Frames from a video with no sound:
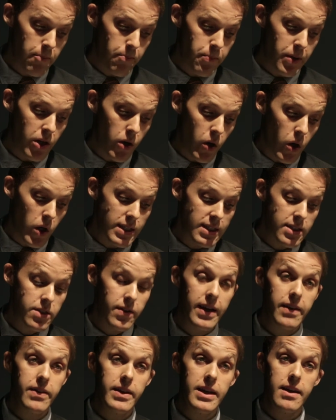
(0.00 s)
Because
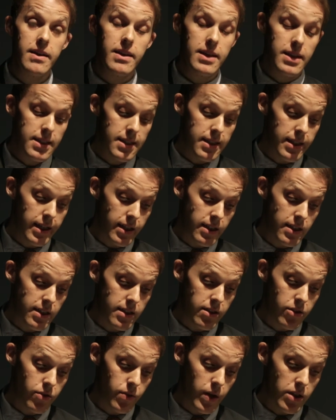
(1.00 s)
strengthening these links
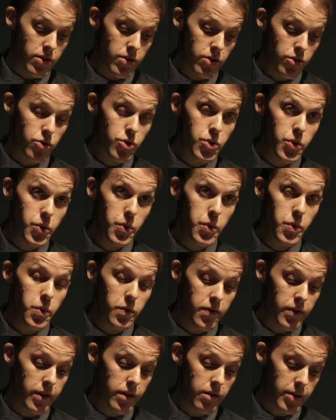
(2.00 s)
addresses two
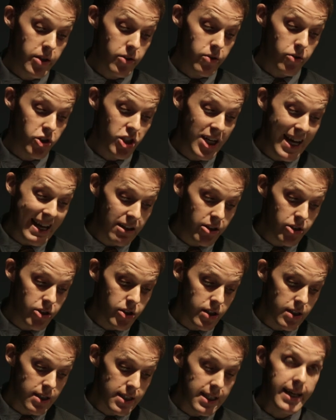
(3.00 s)
fundamental
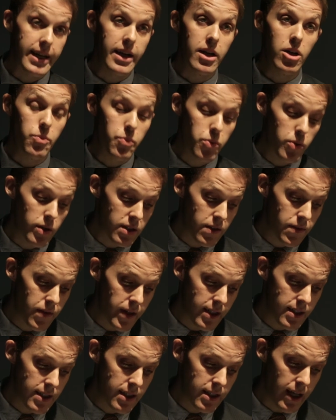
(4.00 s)
challenges that airports
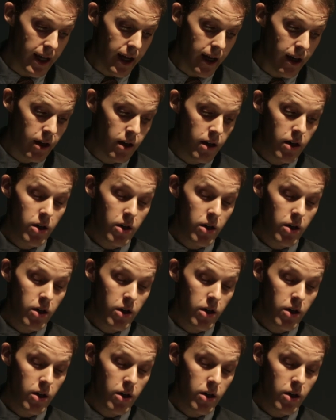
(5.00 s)
face today.